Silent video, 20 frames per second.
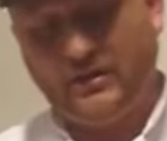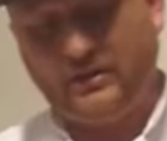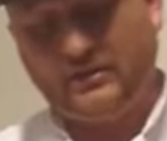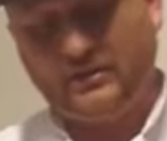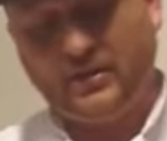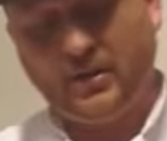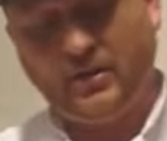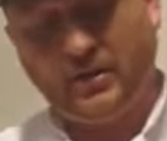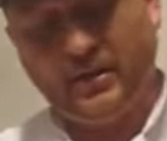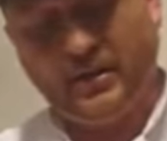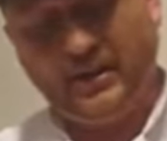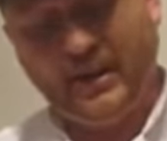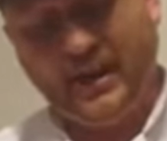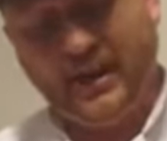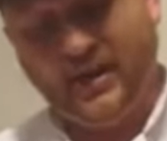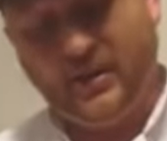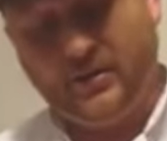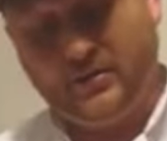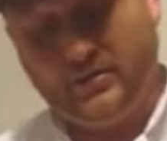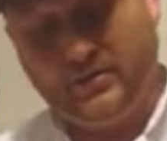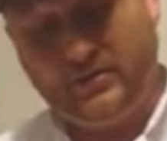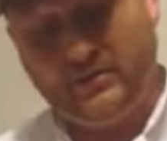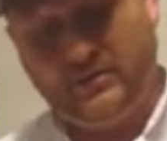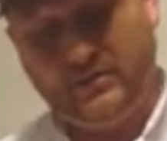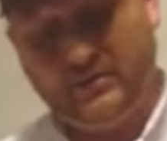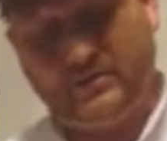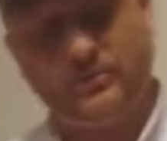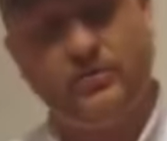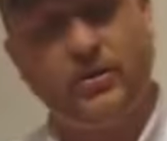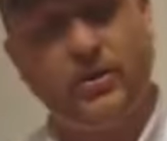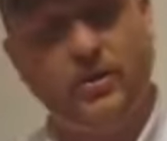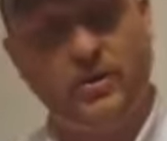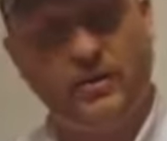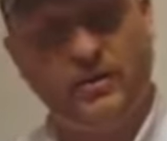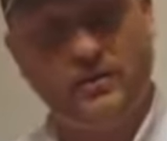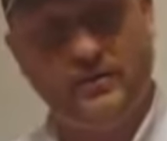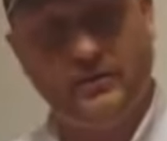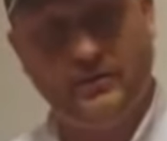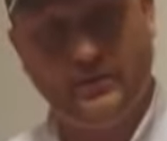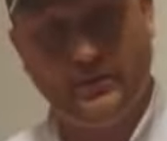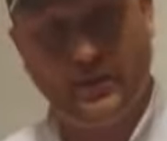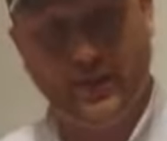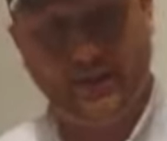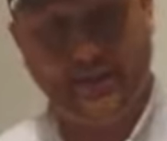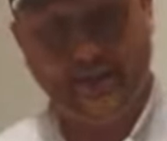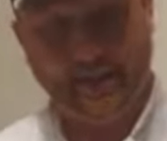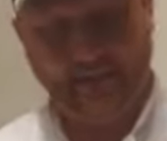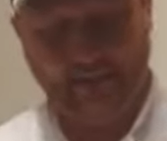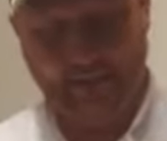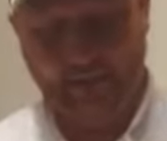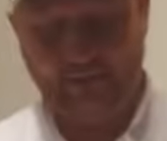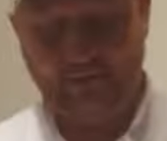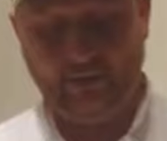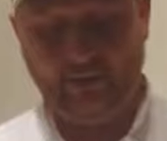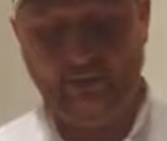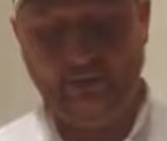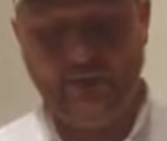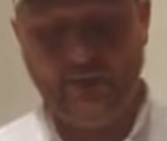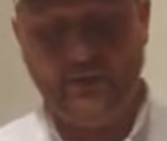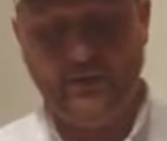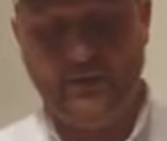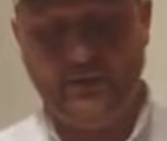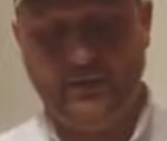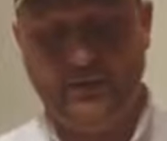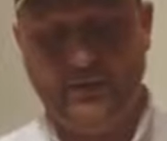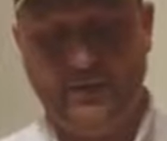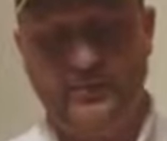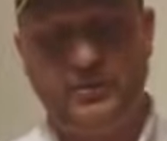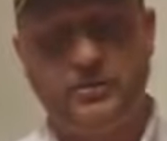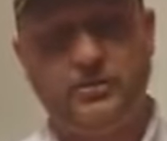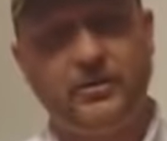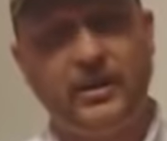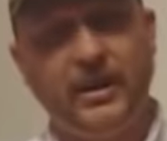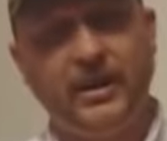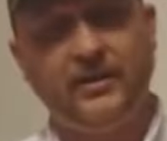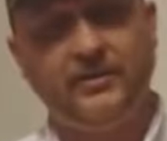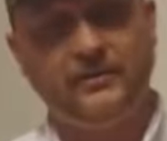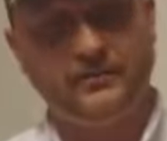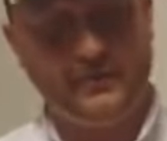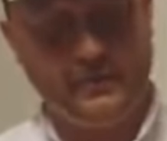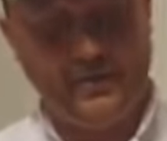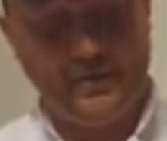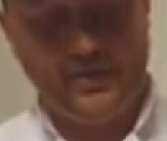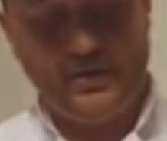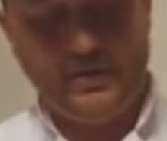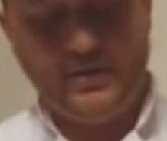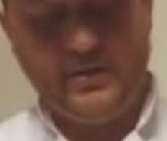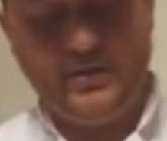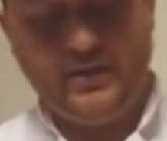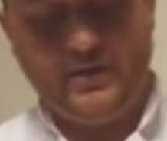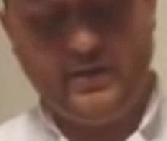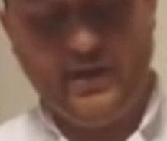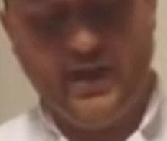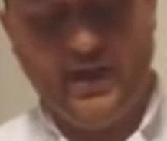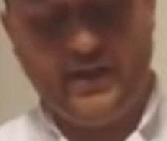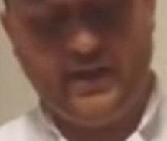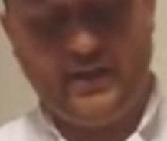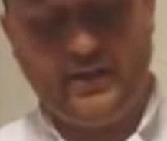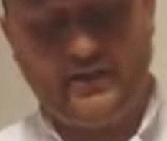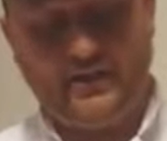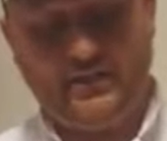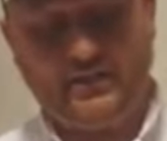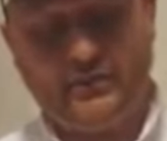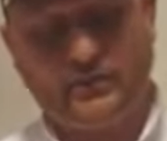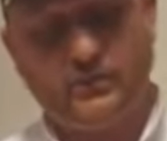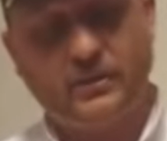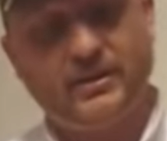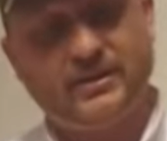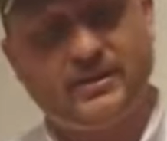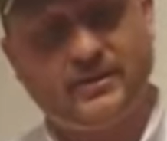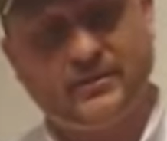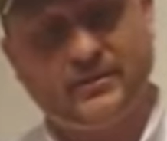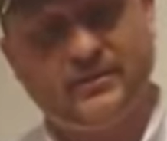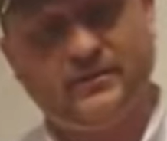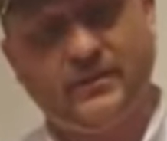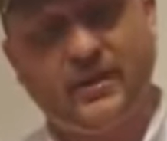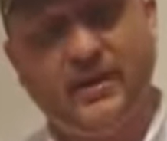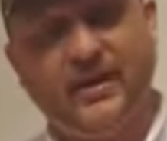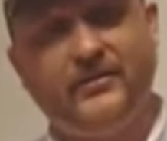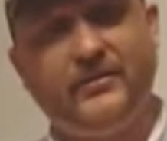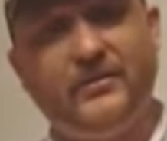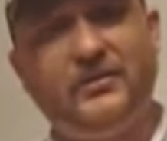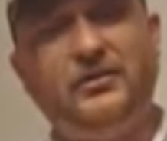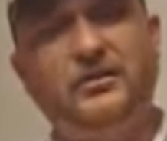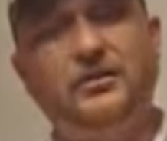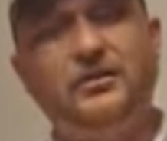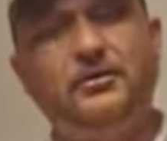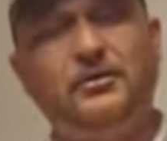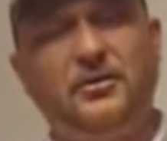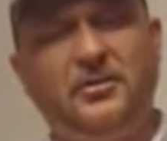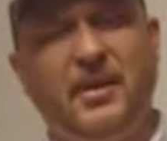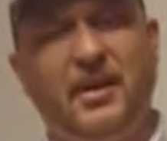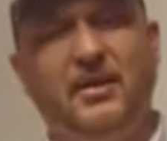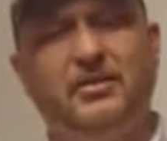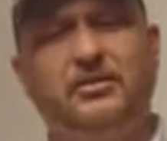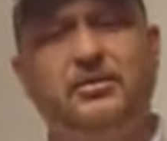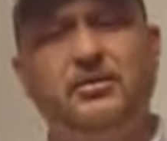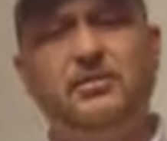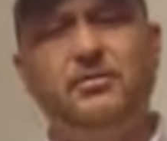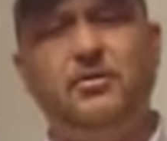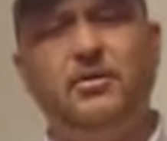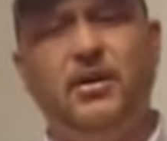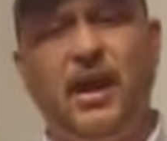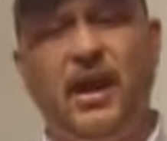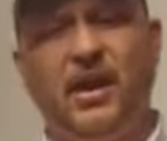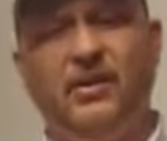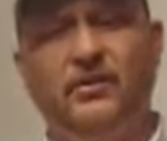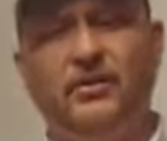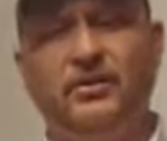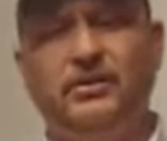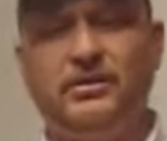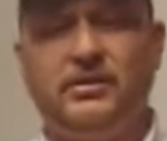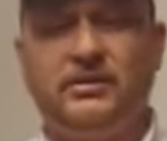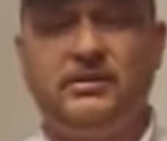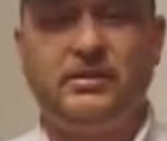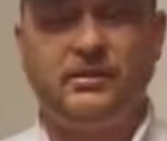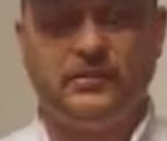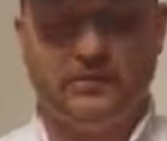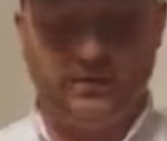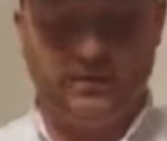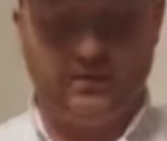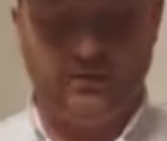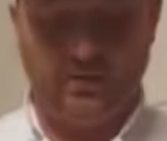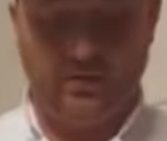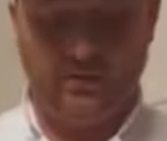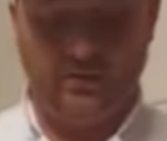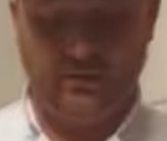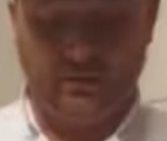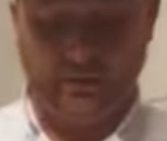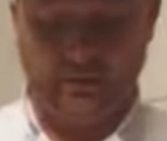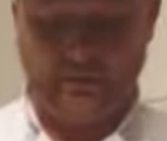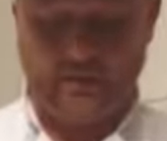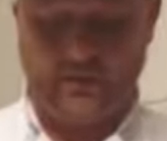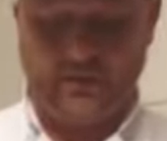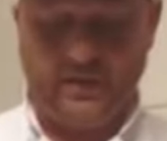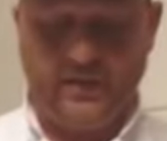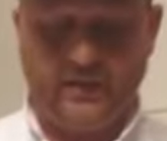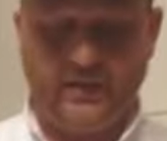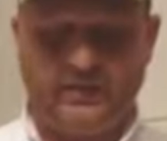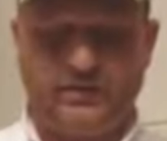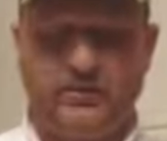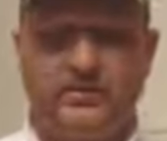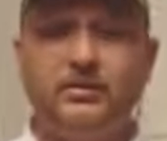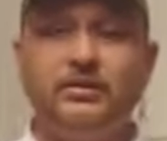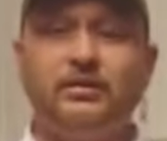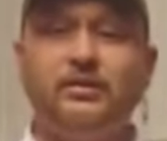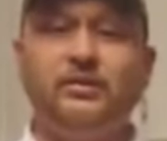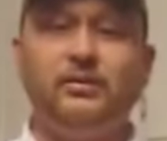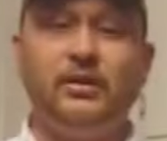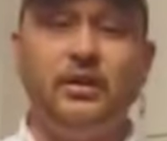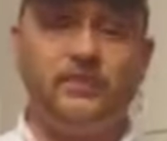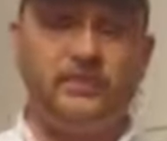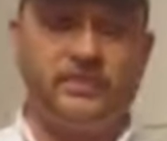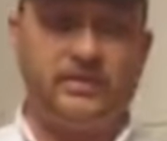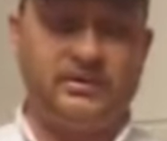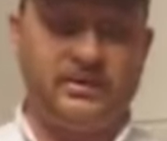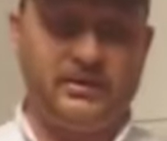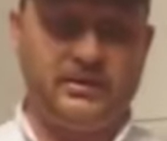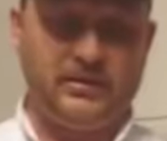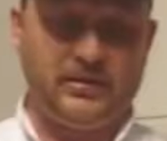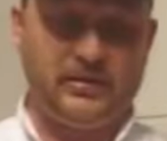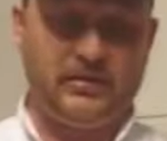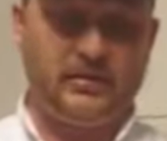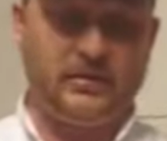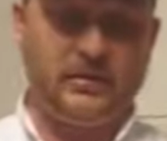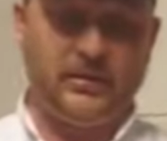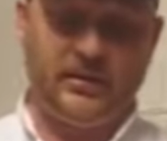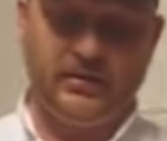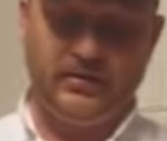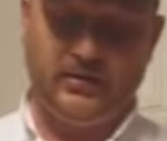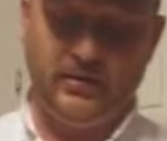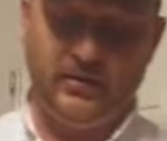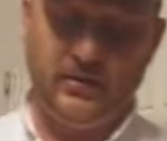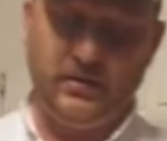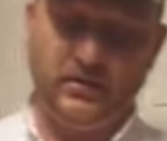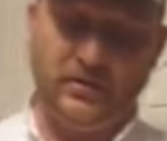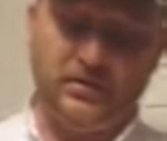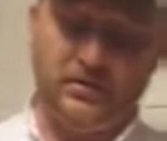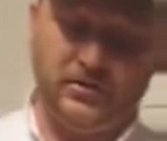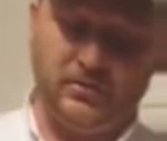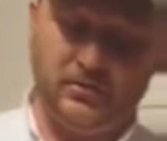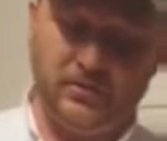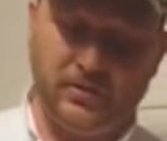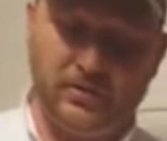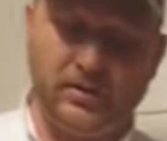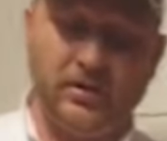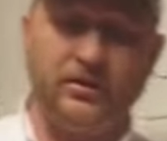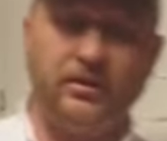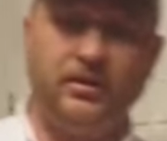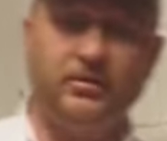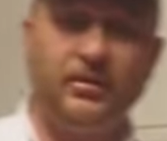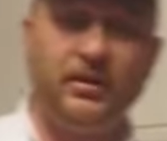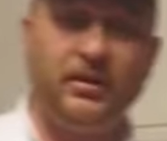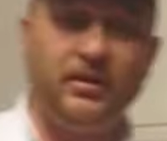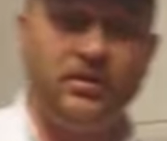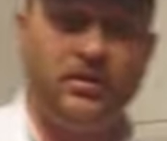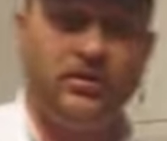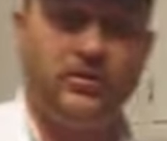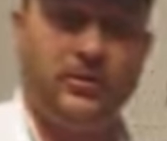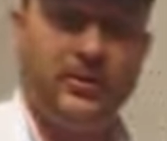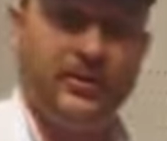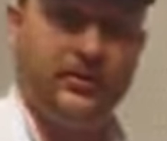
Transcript: turn it down. I'm sorry, you do not take it out. You turn the temperature down to 375, and you do it for about 2 more hours until the internal temperature gets to 160 degrees, because you want to cook your meat all the way